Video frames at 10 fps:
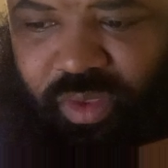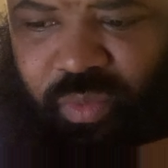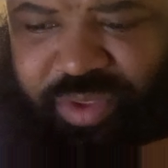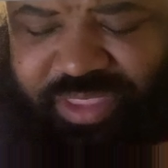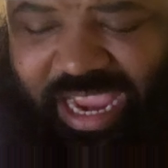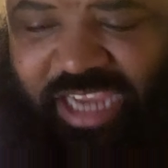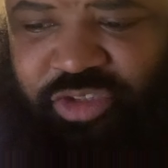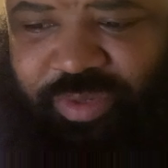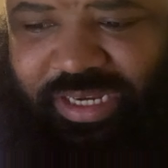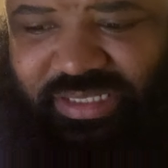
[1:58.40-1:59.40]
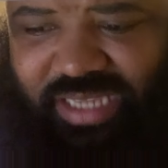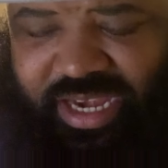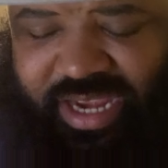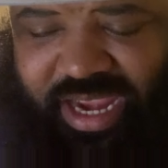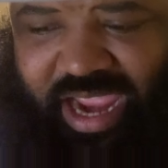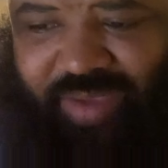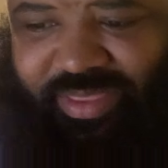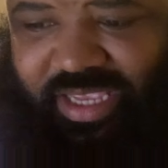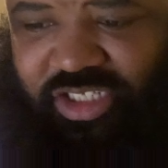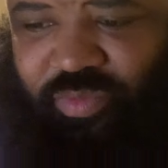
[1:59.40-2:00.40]
with the injuries and
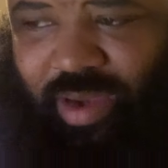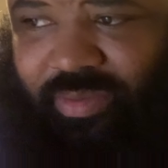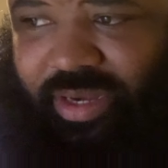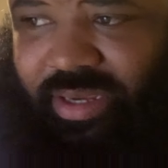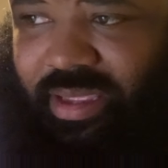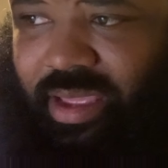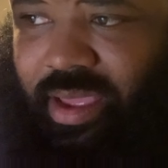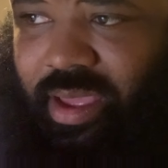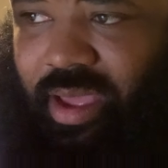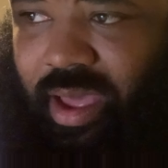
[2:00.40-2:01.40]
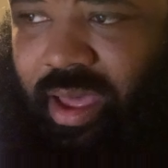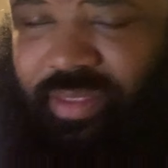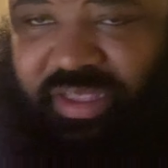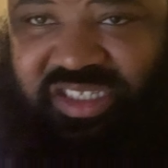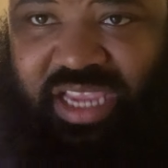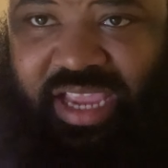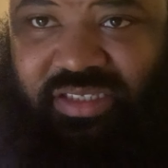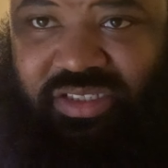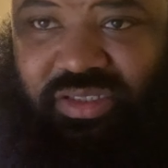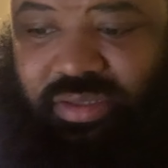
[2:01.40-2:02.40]
everything surrounding the Saints,